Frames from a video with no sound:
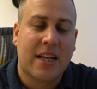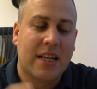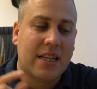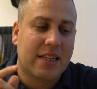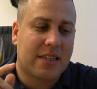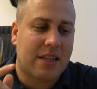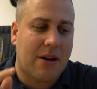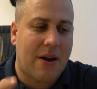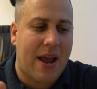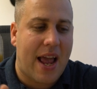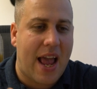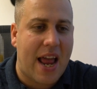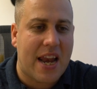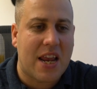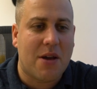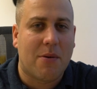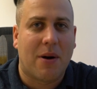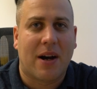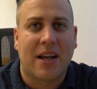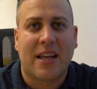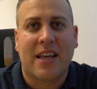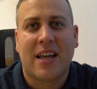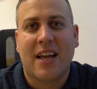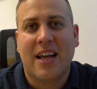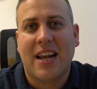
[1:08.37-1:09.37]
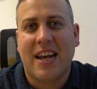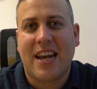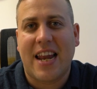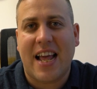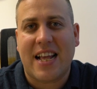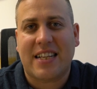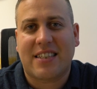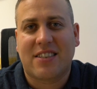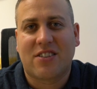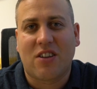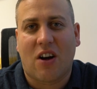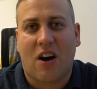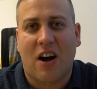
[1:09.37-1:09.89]
So anyway,
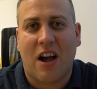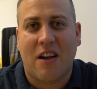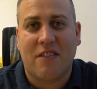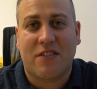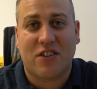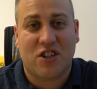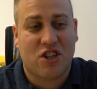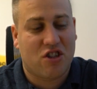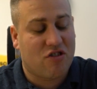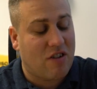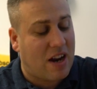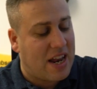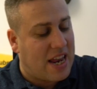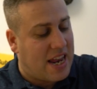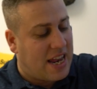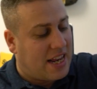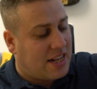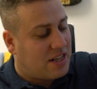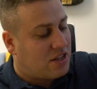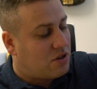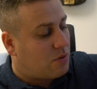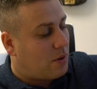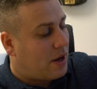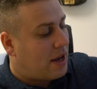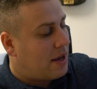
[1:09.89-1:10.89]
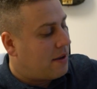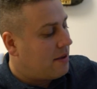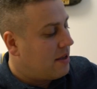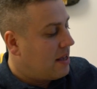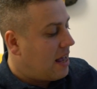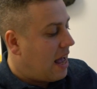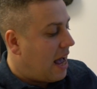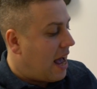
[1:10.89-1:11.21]
let's dive straight into it.